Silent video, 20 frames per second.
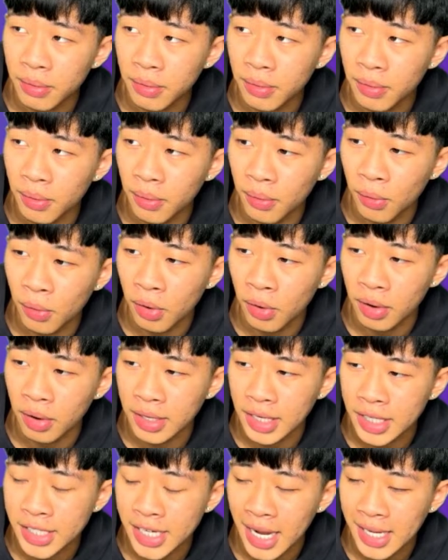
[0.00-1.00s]
or
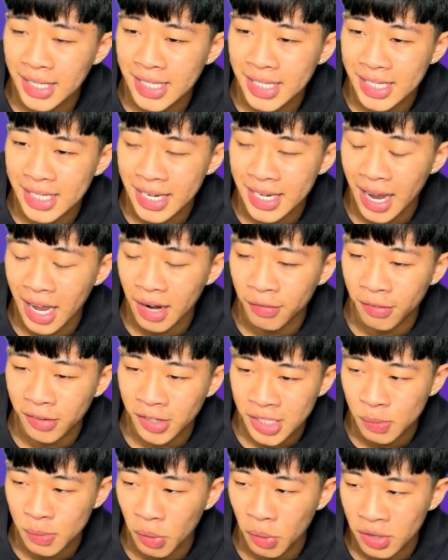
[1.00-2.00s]
the chances he had
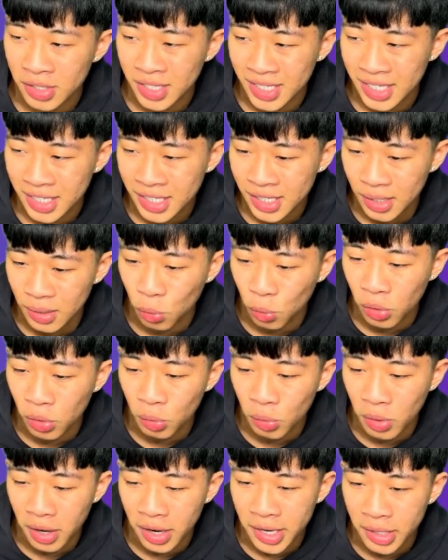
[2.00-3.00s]
versus Spurs, and it's the one
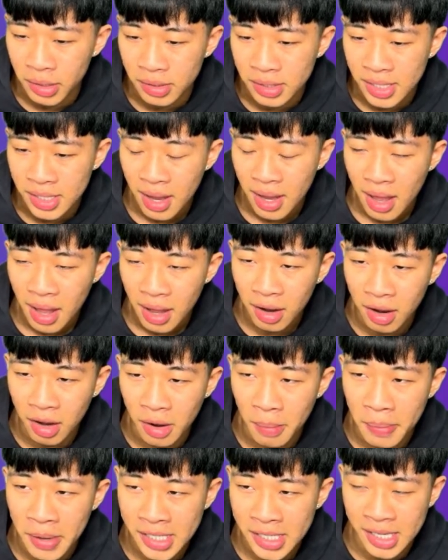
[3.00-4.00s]
where he was kind
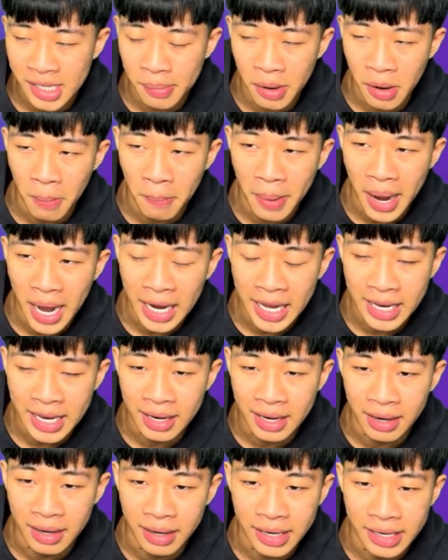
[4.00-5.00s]
of pissing about
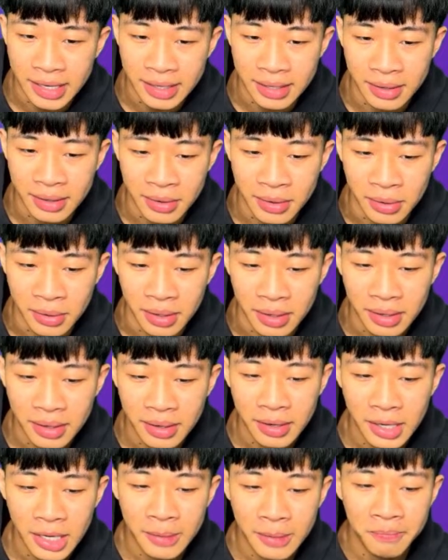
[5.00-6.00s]
backheeling it into the goal.
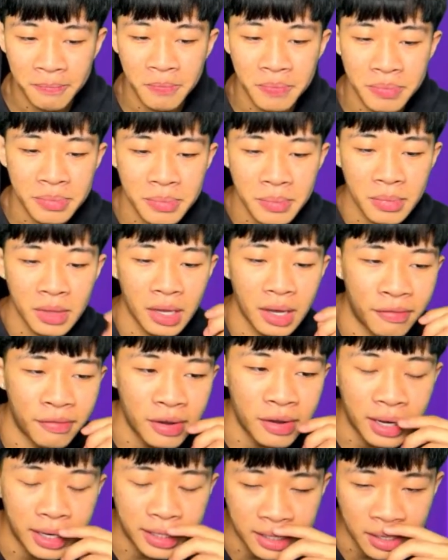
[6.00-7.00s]
I
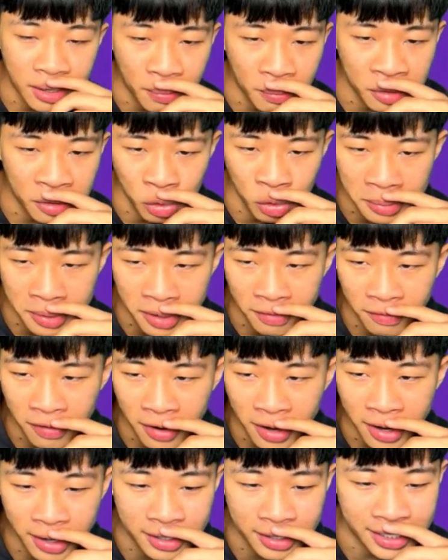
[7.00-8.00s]
feel like the numbers will be
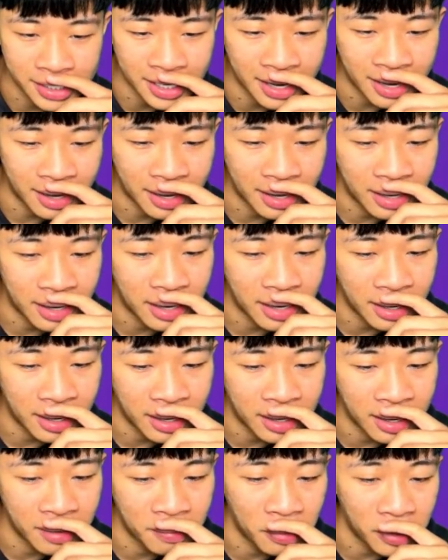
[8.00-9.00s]
inflated because of that.
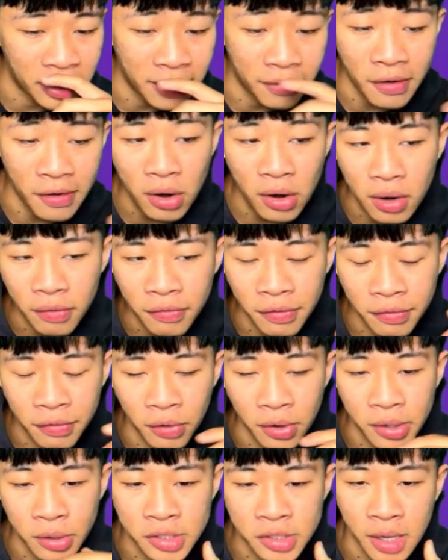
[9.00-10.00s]
But yeah, fair enough if you
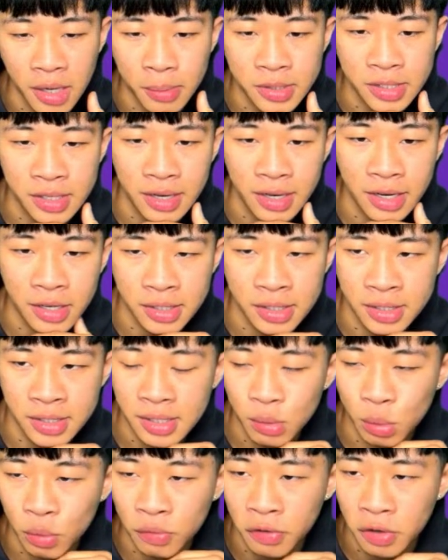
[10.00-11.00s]
want to go Szoboszlai because
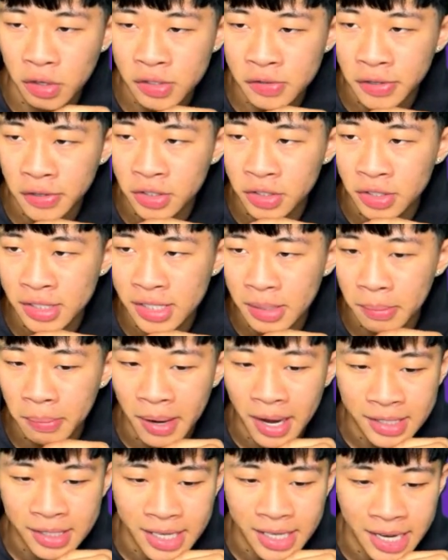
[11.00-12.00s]
reverse fixtures in
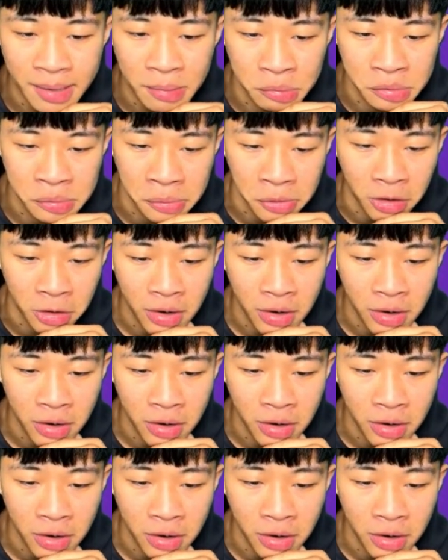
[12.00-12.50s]
past games, but